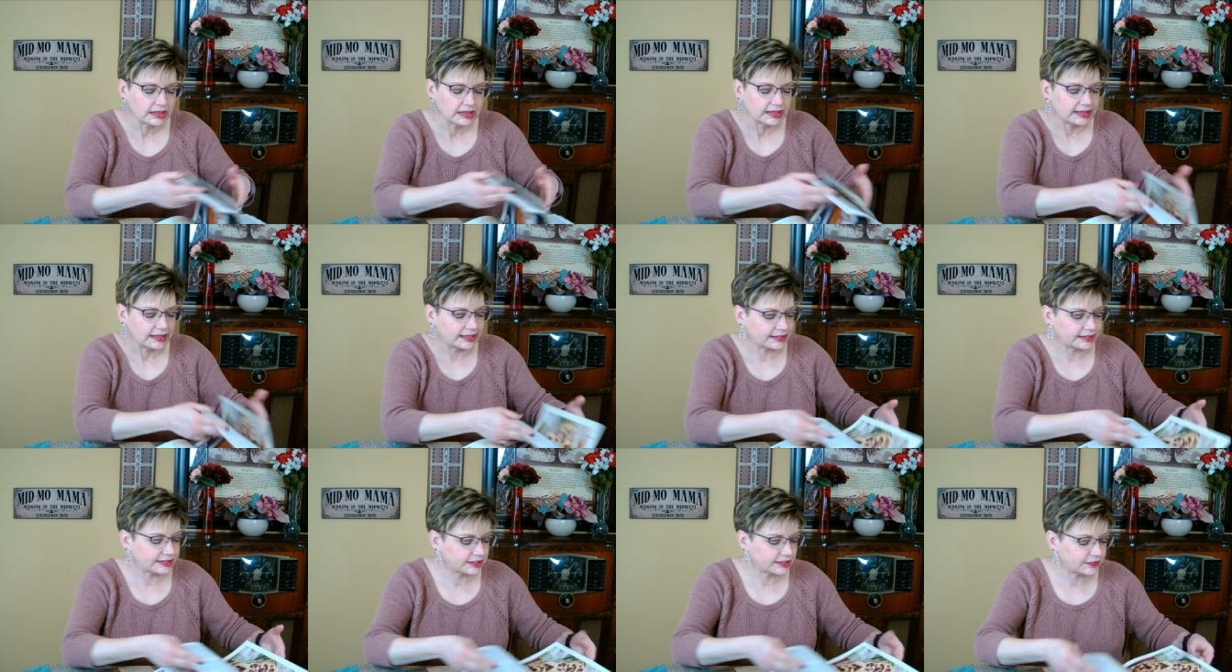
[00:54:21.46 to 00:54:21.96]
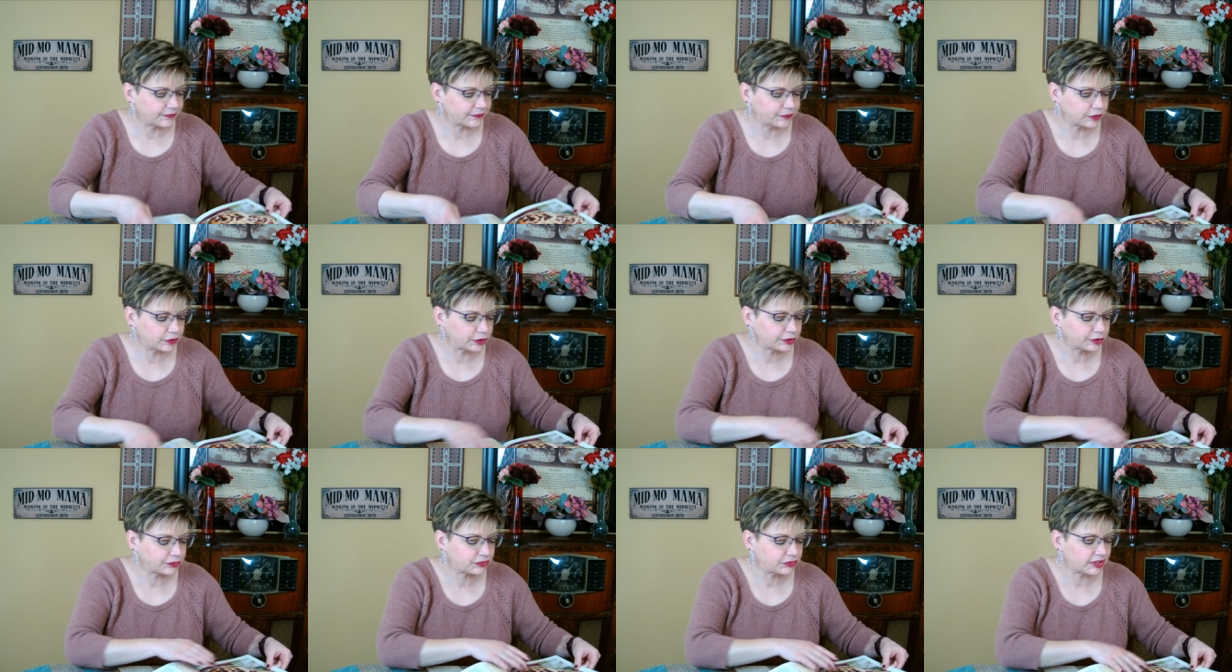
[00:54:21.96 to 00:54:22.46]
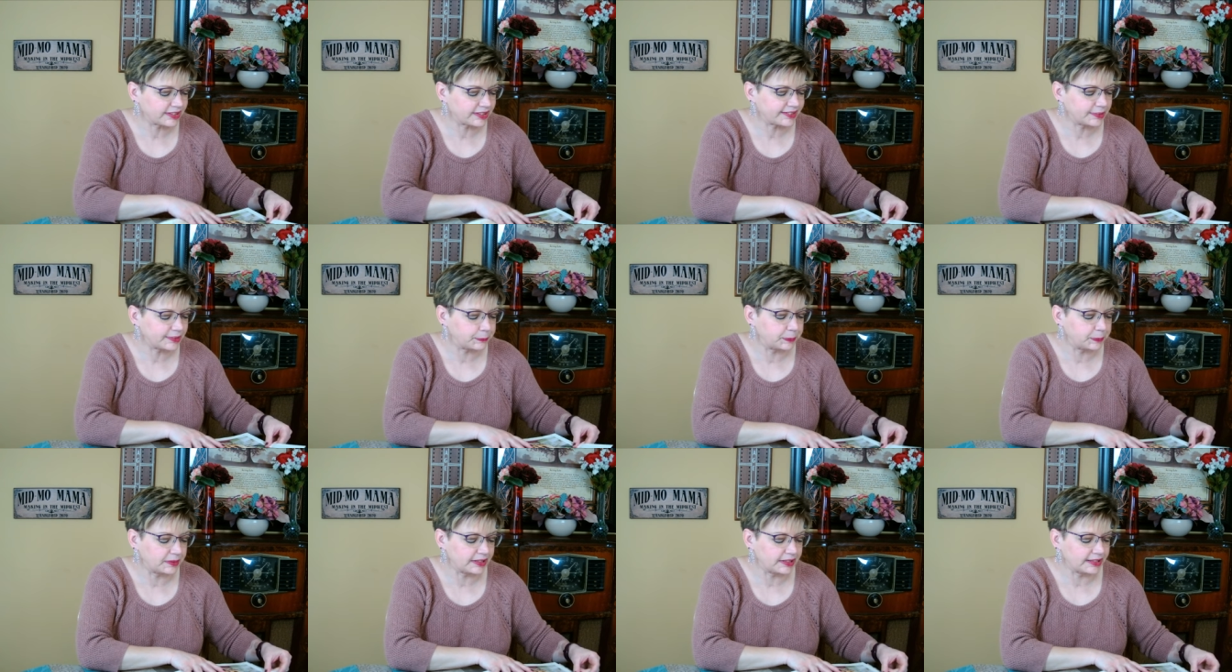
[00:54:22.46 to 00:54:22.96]
It's the first
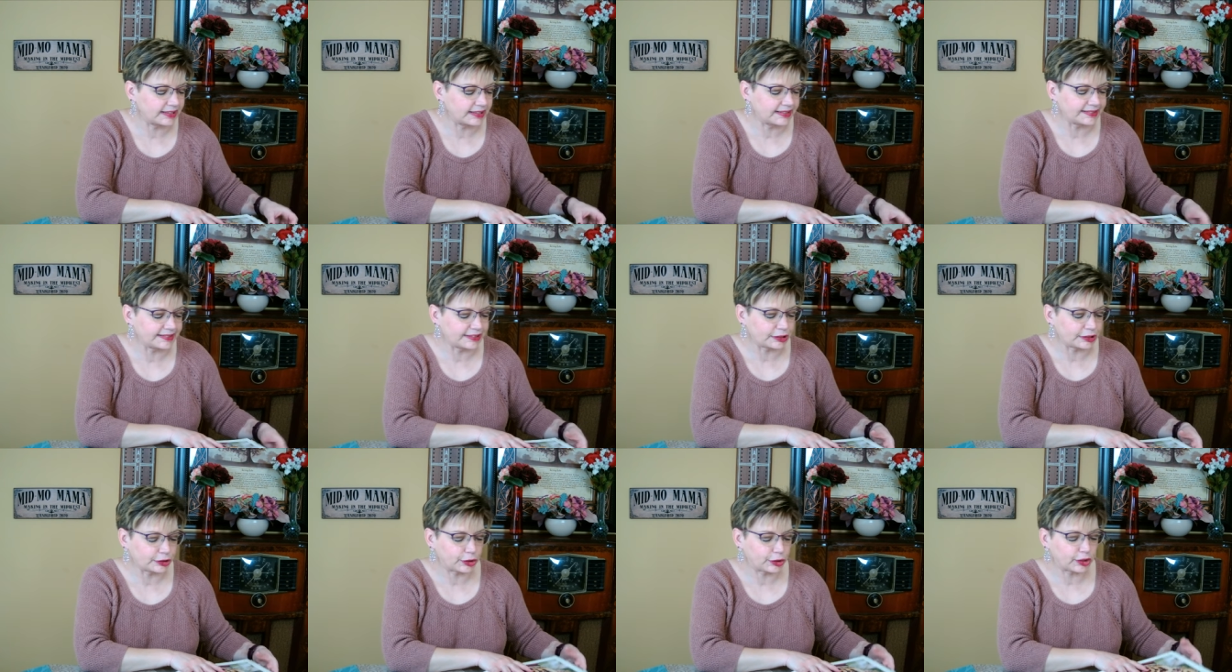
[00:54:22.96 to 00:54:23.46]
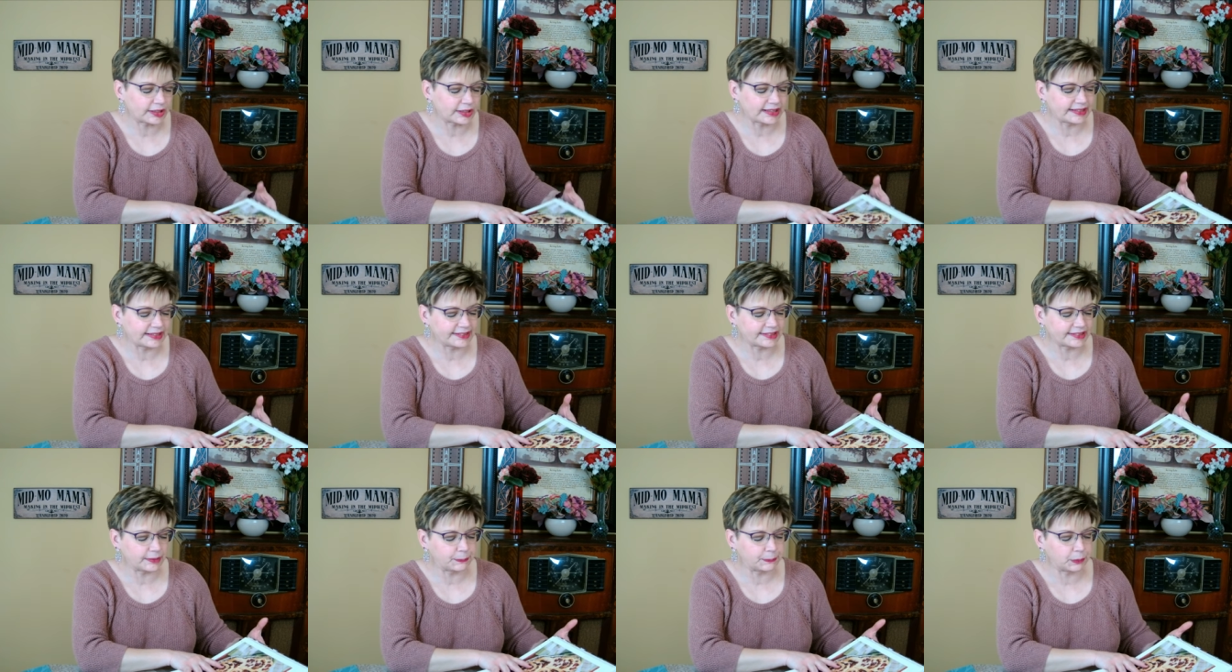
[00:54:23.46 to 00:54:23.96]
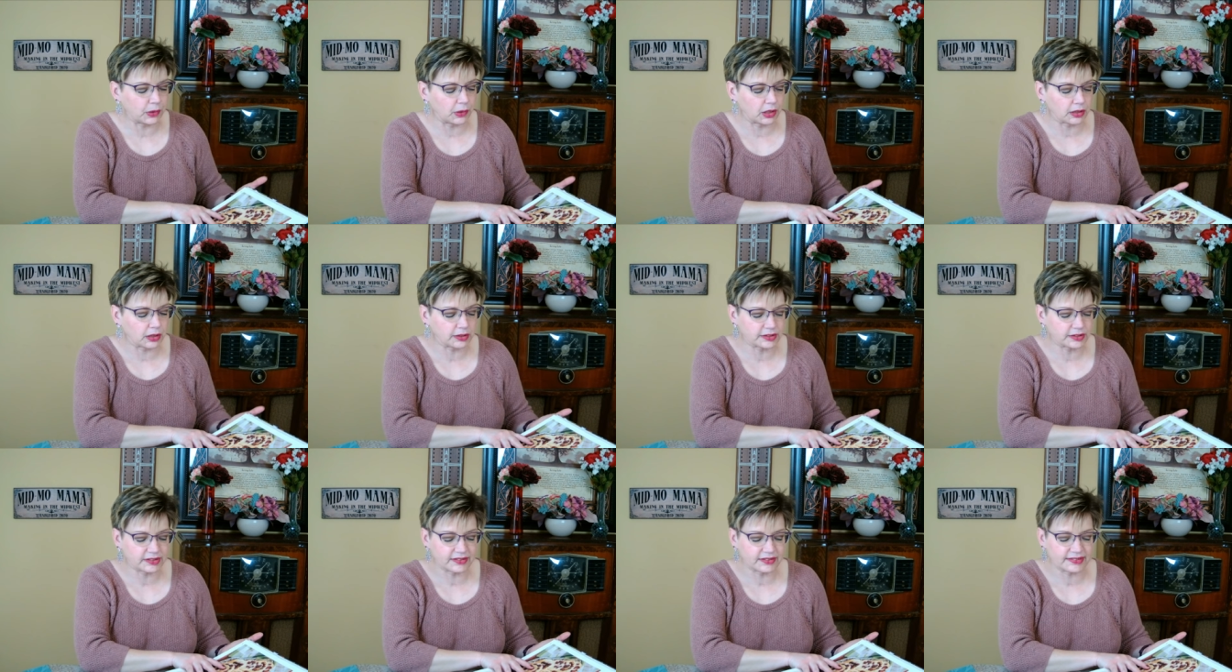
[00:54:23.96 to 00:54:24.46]
recipe in the Cookies and
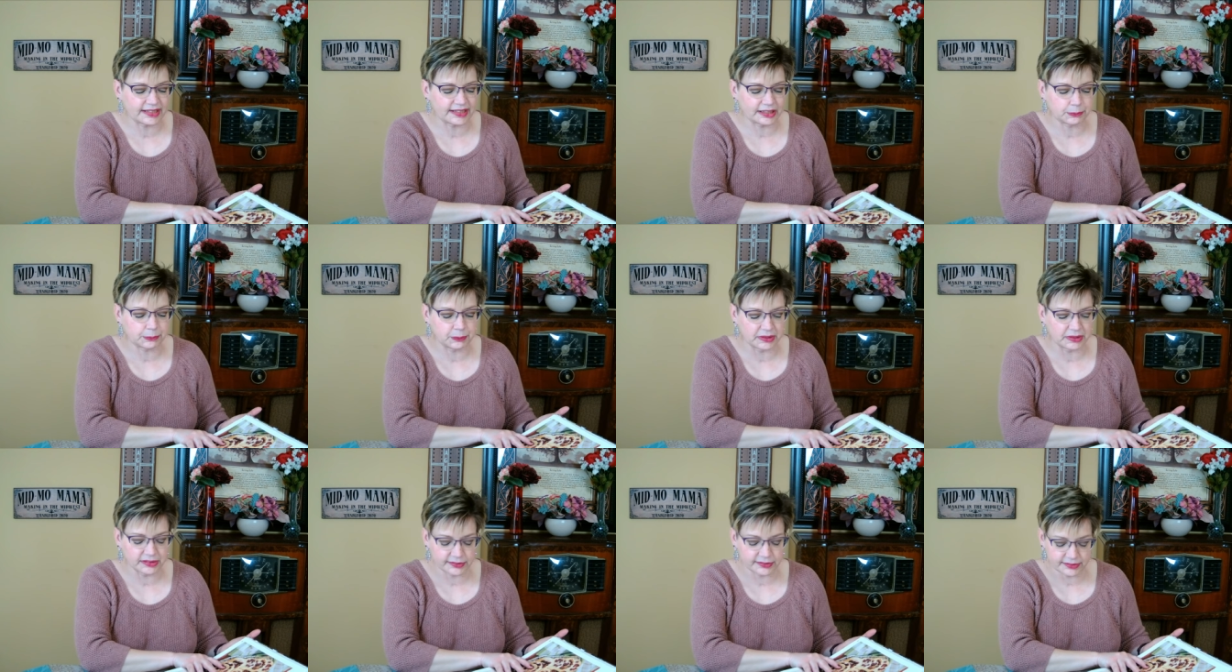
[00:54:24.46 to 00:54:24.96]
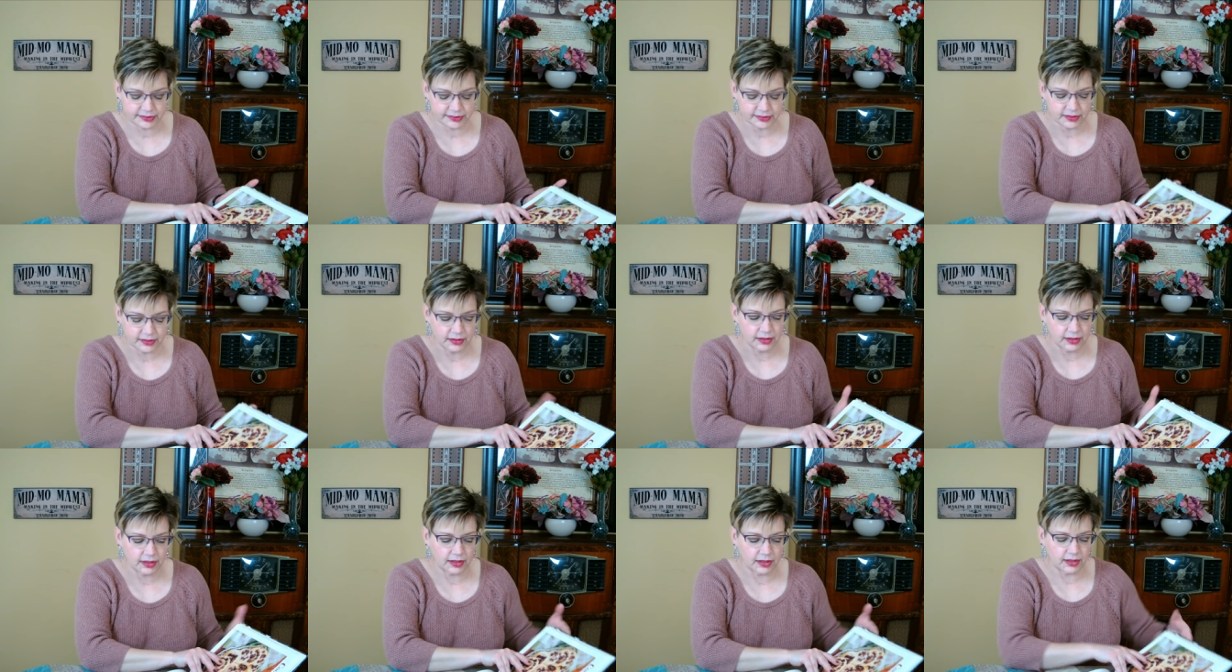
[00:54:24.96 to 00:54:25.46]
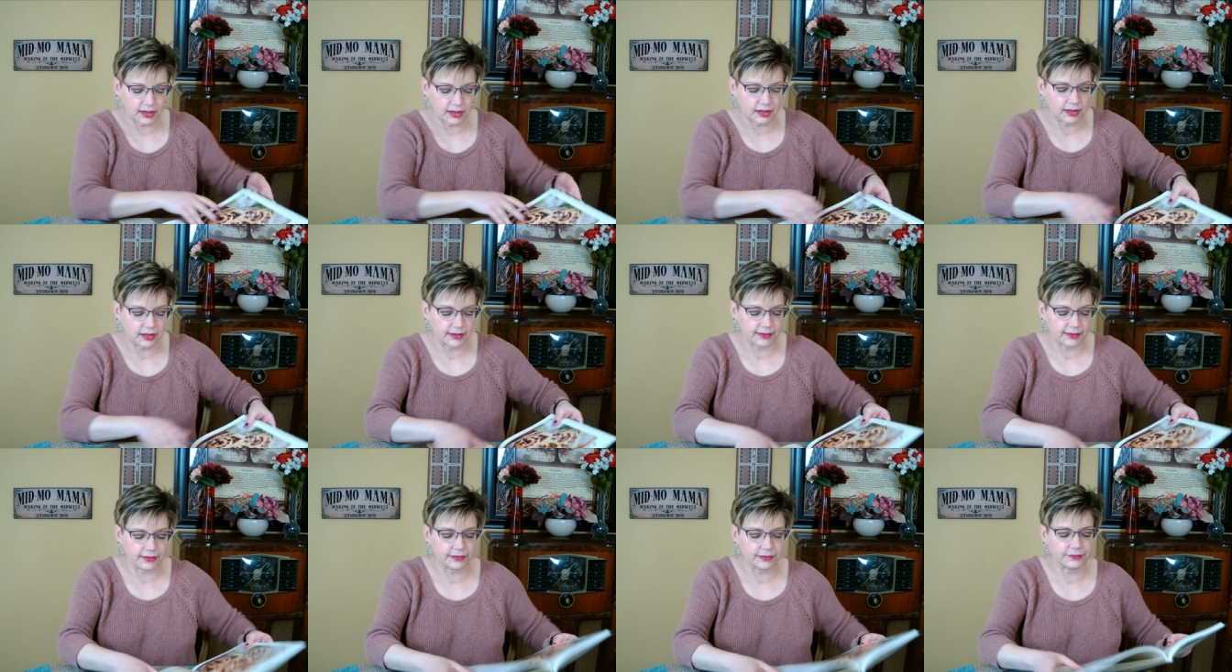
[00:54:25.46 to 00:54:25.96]
Bars segment
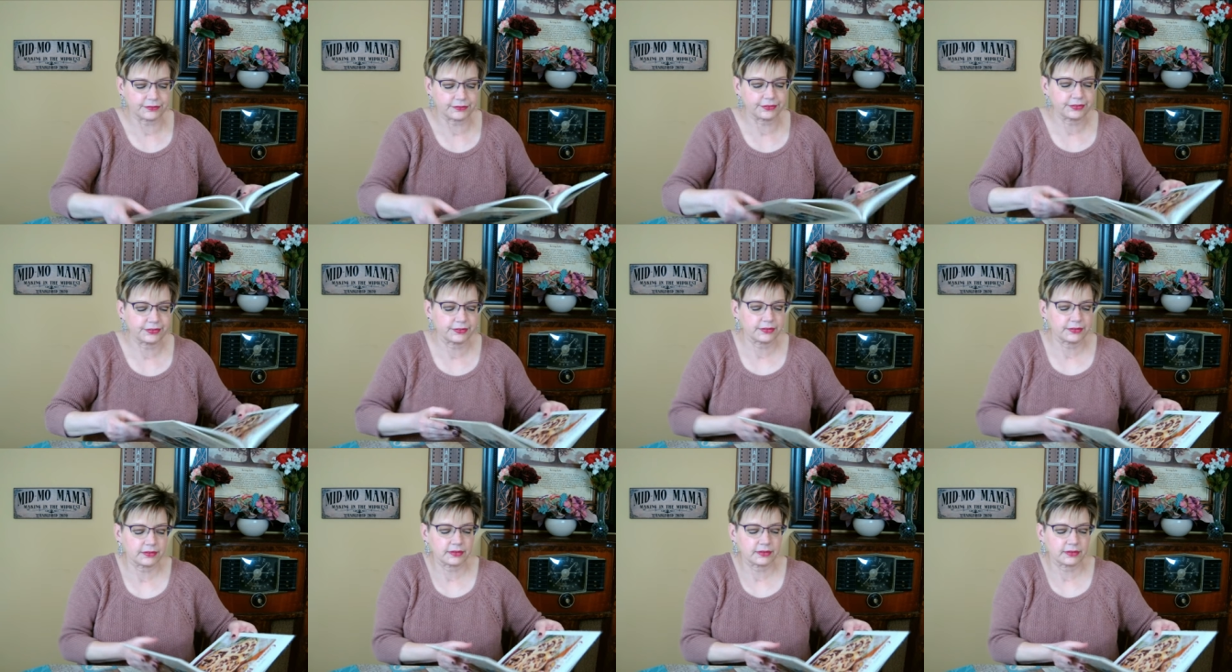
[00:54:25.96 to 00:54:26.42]
of